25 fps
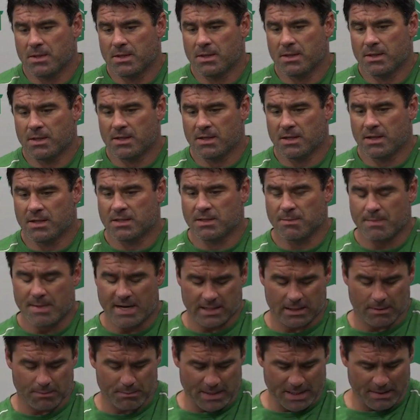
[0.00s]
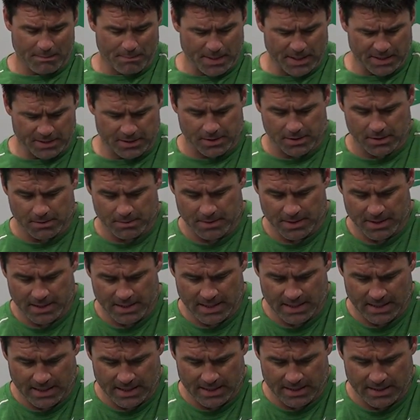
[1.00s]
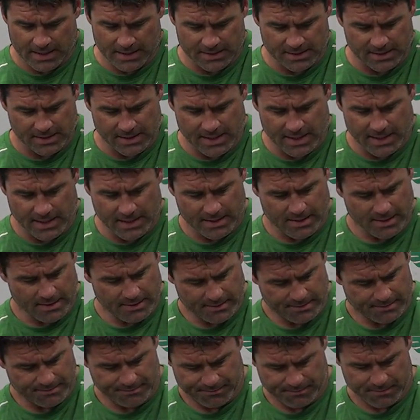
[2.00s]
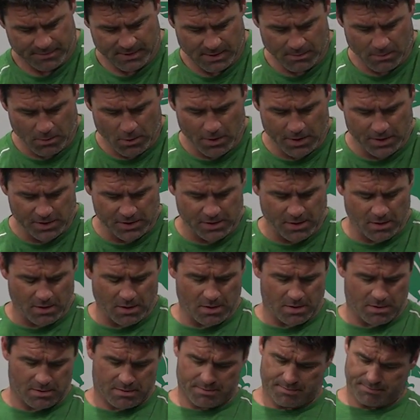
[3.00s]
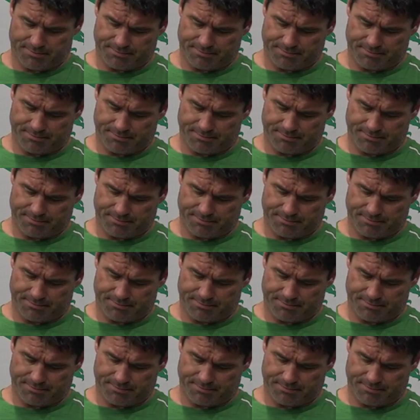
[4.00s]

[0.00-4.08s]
it's about the big picture to me. I just think the more you start